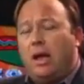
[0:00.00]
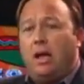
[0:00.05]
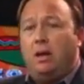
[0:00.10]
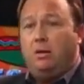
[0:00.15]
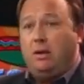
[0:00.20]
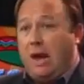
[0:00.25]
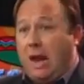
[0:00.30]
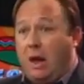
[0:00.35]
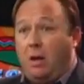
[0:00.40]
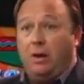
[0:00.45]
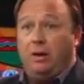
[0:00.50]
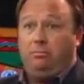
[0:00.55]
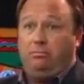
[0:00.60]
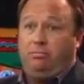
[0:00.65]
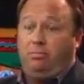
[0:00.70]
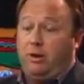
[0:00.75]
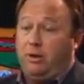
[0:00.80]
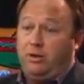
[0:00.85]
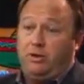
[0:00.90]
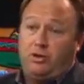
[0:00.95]
And now
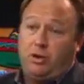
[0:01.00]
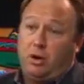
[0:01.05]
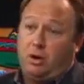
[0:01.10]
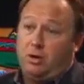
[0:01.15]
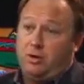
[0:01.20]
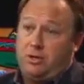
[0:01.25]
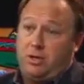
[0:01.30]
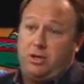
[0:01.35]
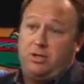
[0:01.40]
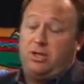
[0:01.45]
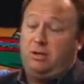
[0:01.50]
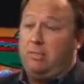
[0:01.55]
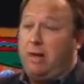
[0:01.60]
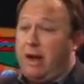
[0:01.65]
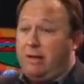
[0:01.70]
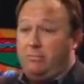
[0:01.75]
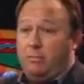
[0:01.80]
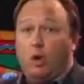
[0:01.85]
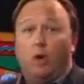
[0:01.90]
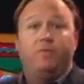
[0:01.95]
Prince Charles says he
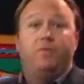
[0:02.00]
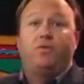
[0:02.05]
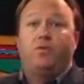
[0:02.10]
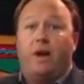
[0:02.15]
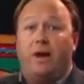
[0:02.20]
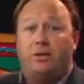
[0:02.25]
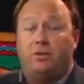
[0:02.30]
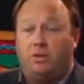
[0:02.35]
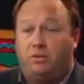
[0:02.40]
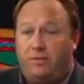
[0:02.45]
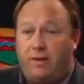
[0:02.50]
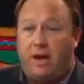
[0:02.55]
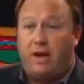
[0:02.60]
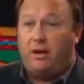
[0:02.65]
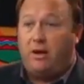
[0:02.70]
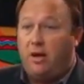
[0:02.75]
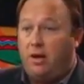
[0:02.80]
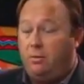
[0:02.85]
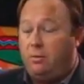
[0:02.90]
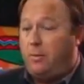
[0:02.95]
might move to
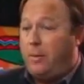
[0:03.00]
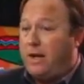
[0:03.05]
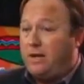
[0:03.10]
Transylvania,